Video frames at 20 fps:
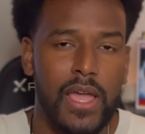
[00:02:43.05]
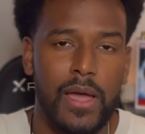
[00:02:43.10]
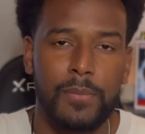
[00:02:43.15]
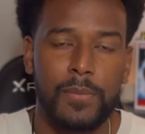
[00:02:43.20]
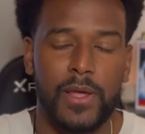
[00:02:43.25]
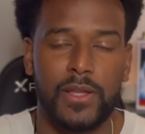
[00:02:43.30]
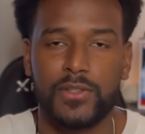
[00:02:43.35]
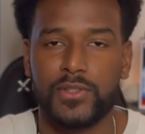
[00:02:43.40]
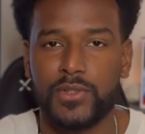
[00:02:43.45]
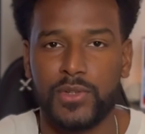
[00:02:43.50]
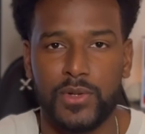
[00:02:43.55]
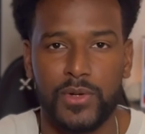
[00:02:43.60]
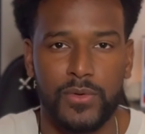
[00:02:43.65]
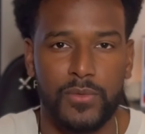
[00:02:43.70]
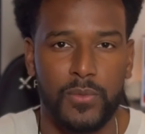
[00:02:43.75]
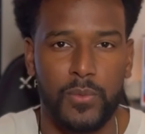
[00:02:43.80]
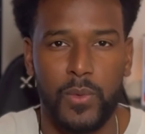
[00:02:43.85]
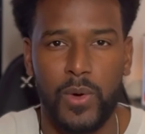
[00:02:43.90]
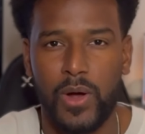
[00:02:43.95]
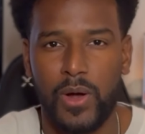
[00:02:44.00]
I'm not sure
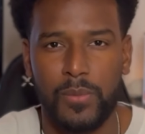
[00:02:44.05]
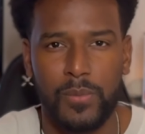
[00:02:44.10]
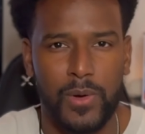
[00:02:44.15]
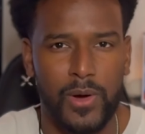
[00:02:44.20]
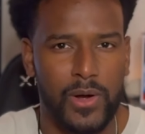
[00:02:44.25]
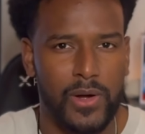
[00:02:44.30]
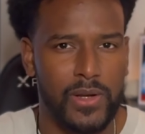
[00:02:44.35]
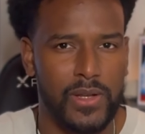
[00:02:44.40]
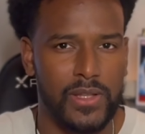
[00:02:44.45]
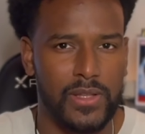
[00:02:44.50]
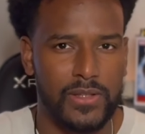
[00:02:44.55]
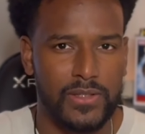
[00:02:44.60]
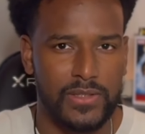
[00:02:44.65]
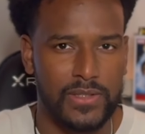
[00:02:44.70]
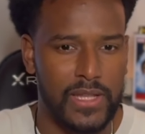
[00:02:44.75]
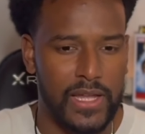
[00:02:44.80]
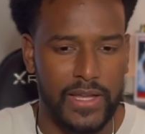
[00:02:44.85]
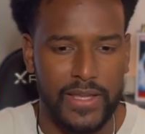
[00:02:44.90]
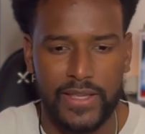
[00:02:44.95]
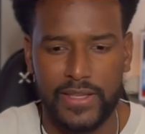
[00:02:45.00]
if Walmart and
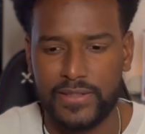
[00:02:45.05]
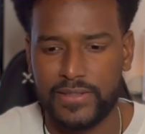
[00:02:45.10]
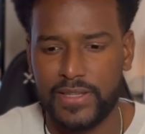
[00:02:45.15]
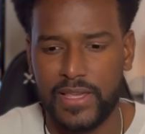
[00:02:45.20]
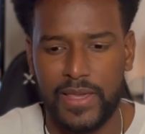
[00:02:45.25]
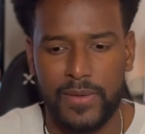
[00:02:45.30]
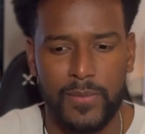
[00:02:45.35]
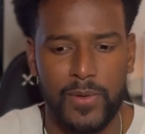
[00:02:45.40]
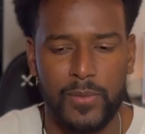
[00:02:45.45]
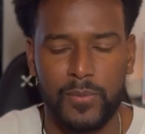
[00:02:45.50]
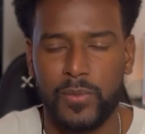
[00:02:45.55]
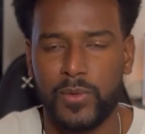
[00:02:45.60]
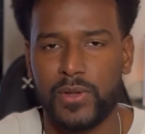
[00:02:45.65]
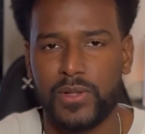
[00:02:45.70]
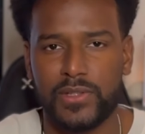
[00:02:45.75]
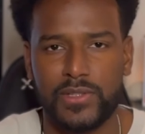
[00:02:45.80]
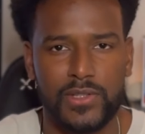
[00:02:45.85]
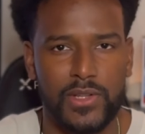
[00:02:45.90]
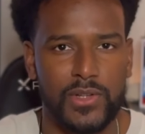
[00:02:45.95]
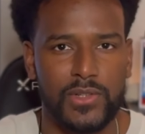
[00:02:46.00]
StockX came up with
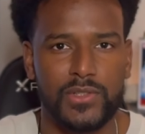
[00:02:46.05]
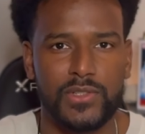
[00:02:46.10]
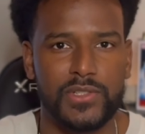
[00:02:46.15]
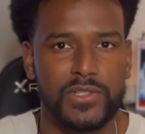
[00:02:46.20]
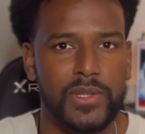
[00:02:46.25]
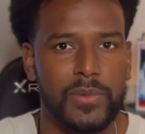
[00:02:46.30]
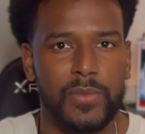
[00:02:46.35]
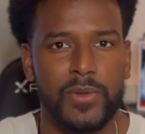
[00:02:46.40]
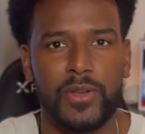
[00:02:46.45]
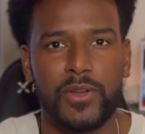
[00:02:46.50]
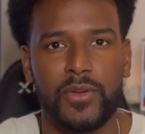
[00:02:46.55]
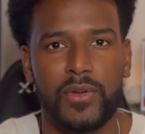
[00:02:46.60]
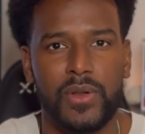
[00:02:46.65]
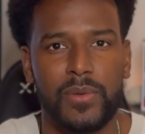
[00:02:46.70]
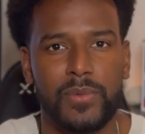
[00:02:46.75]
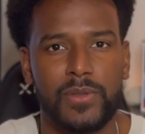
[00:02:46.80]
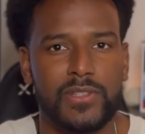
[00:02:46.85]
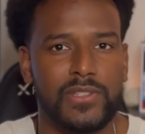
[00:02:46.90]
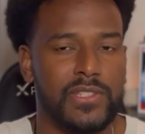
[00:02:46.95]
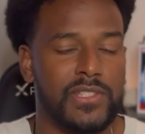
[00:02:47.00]
a certain shipping
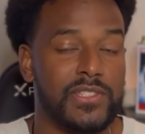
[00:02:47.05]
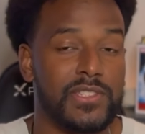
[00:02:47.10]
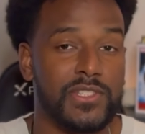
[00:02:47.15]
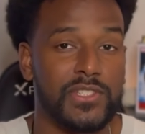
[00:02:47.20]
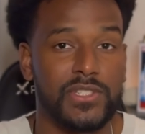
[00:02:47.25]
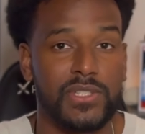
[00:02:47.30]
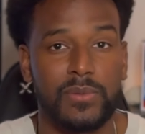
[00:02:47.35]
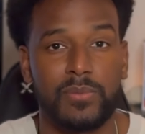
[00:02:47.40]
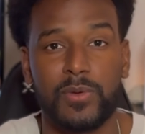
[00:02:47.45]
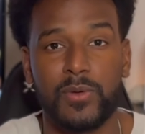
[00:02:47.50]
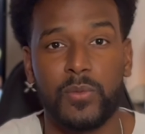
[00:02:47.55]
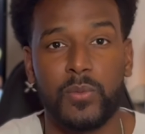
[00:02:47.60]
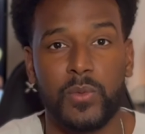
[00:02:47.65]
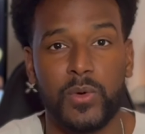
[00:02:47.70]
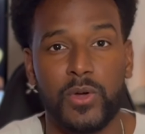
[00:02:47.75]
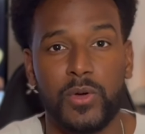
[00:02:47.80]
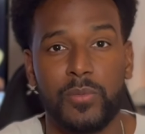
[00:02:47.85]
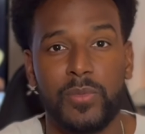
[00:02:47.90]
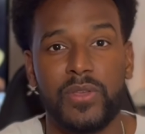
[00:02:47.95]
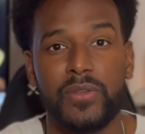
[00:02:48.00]
agreement since the shipping
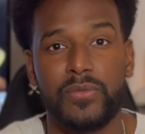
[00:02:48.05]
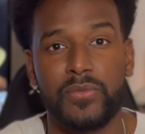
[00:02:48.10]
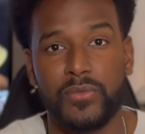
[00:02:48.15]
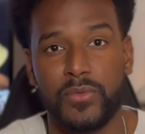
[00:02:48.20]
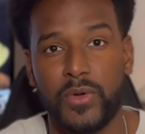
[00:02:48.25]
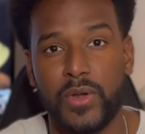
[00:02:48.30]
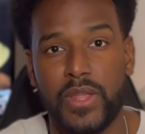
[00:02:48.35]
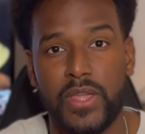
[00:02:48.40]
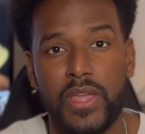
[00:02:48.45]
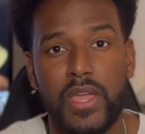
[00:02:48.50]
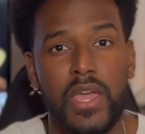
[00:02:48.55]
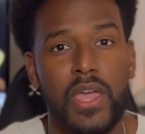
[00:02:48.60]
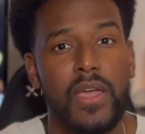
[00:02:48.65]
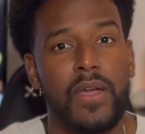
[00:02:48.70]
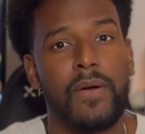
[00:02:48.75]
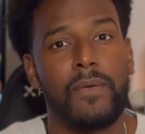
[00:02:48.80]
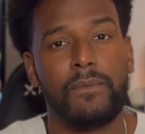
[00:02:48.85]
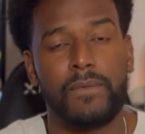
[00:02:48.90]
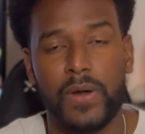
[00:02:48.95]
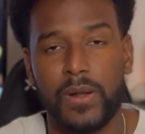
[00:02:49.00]
will be free
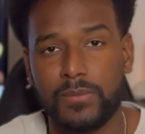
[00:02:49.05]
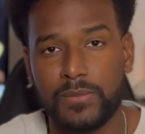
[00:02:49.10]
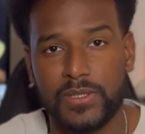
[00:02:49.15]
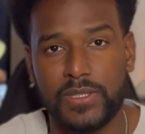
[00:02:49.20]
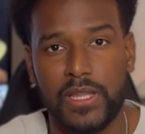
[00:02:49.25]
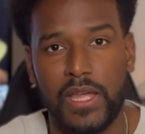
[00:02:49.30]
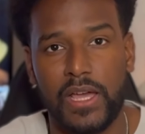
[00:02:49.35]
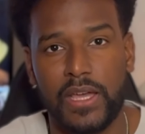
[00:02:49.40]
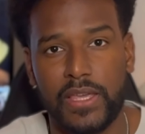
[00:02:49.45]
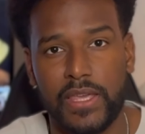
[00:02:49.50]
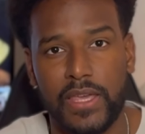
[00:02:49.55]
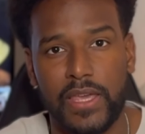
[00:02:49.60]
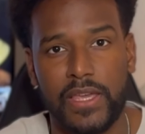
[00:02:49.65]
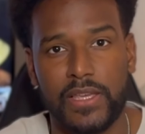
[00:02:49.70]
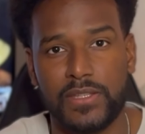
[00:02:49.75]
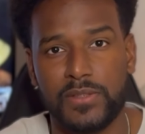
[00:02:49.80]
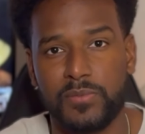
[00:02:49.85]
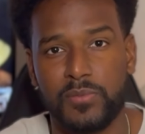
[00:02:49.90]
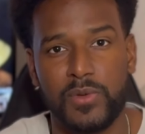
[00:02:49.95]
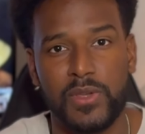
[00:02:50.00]
from
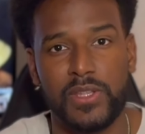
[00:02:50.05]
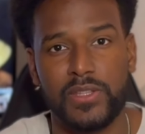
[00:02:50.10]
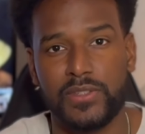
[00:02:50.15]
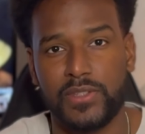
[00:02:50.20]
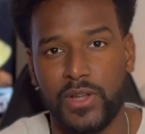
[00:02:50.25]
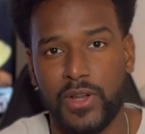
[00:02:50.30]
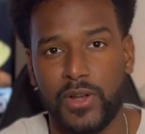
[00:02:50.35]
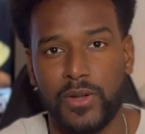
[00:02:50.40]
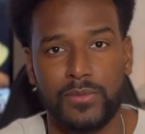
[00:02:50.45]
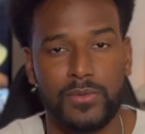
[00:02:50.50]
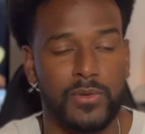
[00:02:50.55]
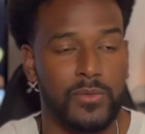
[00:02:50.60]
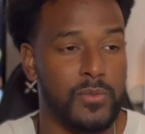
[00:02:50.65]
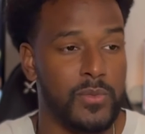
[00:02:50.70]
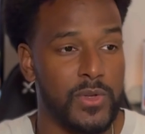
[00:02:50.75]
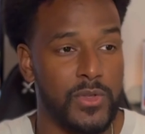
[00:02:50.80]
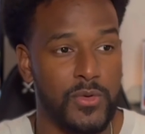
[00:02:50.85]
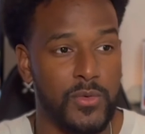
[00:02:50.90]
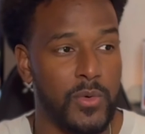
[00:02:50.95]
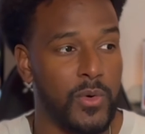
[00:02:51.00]
StockX in terms of
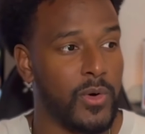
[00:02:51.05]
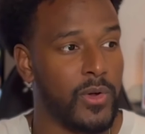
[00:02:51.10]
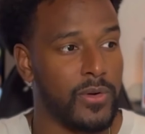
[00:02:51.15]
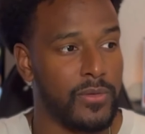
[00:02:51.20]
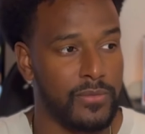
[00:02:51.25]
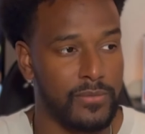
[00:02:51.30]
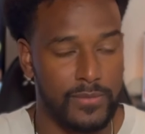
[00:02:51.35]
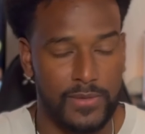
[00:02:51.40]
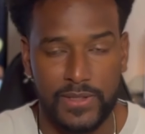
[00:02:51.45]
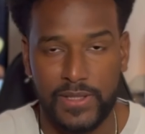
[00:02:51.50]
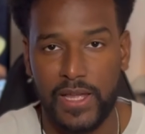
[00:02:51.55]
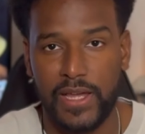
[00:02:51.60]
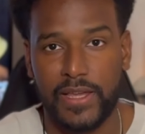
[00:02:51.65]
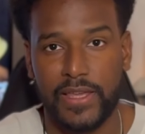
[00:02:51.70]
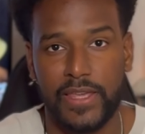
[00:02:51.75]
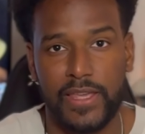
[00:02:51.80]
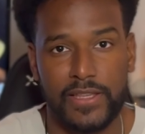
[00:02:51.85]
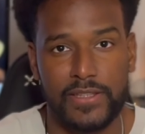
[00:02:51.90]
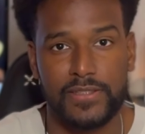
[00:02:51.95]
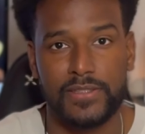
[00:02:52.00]
when you order from
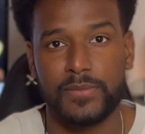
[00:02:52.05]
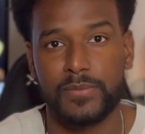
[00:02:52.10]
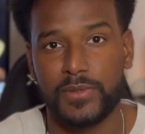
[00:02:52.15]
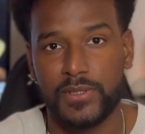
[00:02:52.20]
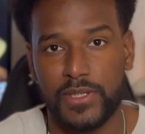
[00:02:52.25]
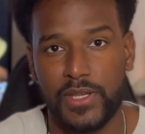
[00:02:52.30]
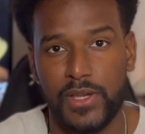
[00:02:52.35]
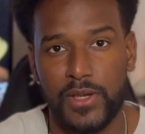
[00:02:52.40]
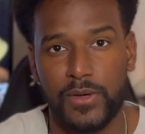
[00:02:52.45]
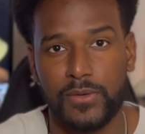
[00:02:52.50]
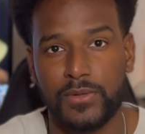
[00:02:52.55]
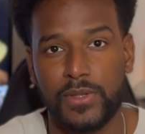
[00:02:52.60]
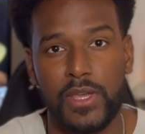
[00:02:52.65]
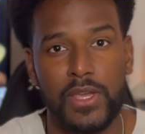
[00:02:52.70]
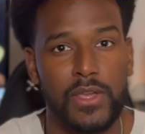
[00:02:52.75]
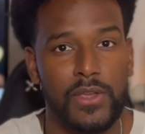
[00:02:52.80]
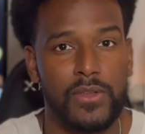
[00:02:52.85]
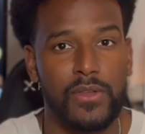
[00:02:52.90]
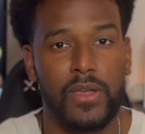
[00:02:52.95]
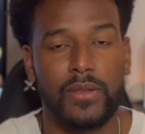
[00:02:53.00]
StockX themselves,
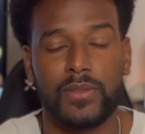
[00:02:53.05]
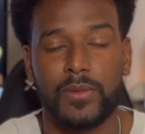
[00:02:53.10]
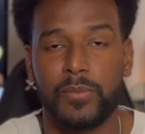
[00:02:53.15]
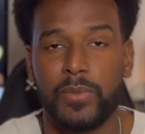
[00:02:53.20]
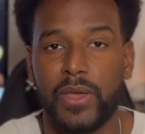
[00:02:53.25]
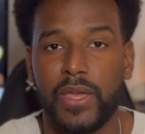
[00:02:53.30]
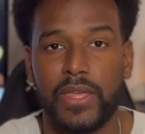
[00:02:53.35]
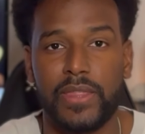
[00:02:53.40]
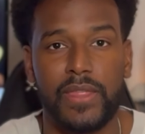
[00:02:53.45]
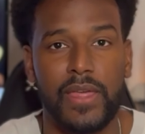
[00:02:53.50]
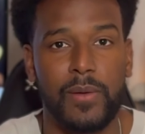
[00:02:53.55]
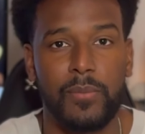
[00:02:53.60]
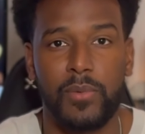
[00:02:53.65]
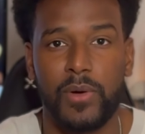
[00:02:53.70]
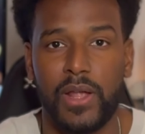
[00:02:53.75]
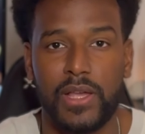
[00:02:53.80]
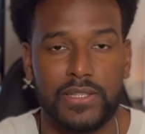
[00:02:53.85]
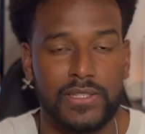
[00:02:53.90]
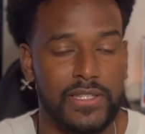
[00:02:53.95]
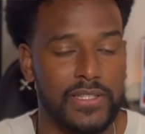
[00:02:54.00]
you have to pay that
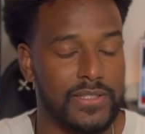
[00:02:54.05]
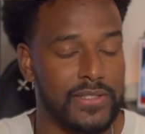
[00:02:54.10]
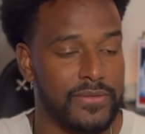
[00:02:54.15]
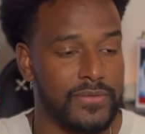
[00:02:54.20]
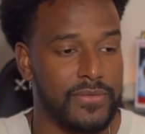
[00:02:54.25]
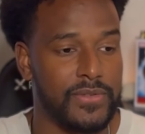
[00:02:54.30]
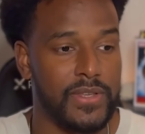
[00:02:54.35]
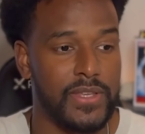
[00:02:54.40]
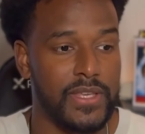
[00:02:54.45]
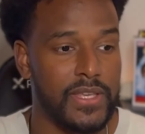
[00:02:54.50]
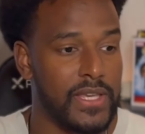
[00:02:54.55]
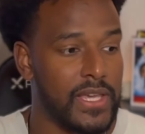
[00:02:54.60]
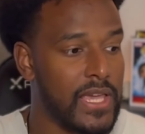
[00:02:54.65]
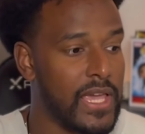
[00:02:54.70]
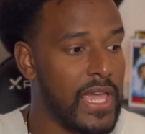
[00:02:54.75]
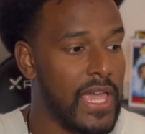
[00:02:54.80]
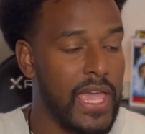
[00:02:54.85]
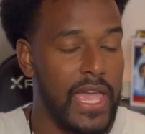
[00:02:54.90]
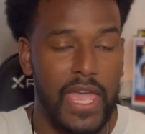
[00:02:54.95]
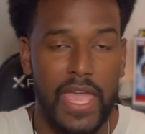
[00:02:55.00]
processing fee
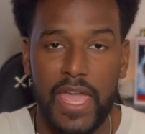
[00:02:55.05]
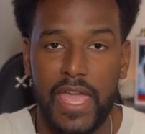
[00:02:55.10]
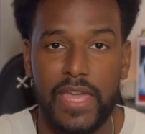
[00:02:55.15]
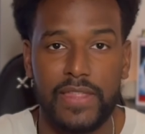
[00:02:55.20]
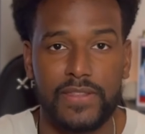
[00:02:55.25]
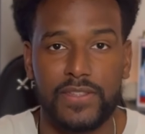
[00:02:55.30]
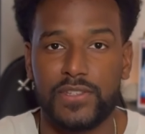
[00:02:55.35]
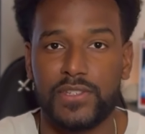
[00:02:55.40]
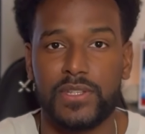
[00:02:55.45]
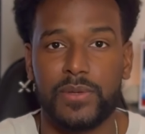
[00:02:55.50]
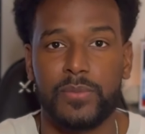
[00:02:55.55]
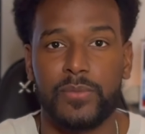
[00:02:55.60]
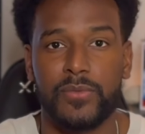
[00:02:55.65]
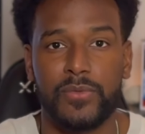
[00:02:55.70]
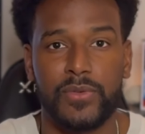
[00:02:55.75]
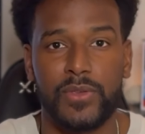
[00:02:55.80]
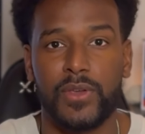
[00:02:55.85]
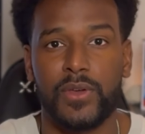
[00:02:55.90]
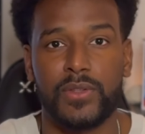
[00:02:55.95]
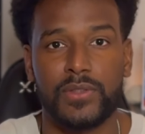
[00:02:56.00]
and the shipping
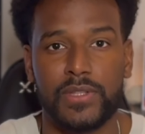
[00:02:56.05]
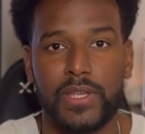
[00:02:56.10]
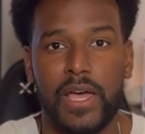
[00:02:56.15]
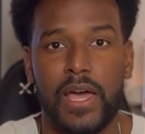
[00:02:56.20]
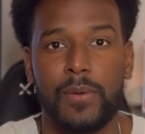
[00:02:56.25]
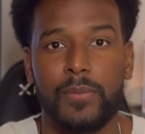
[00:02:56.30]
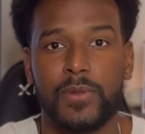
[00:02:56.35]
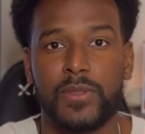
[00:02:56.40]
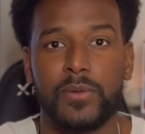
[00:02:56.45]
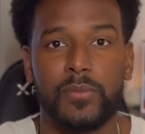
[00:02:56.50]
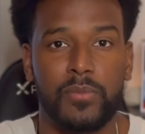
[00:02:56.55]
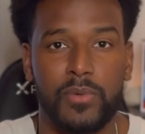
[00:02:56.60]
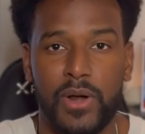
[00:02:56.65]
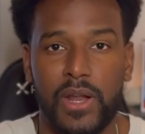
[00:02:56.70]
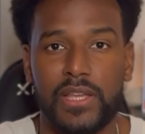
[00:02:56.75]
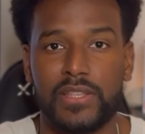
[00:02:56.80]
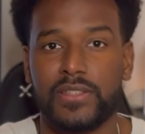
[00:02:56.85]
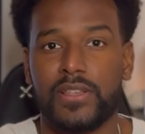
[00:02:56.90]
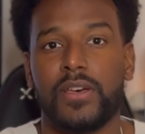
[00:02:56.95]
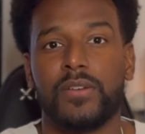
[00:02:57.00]
fee on top of the
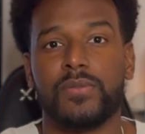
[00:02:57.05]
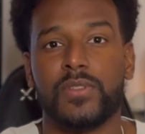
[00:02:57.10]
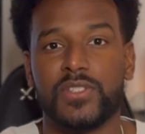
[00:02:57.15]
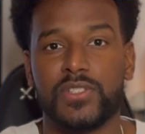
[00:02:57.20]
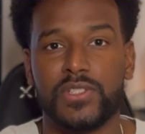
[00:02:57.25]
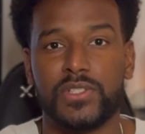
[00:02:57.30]
price of the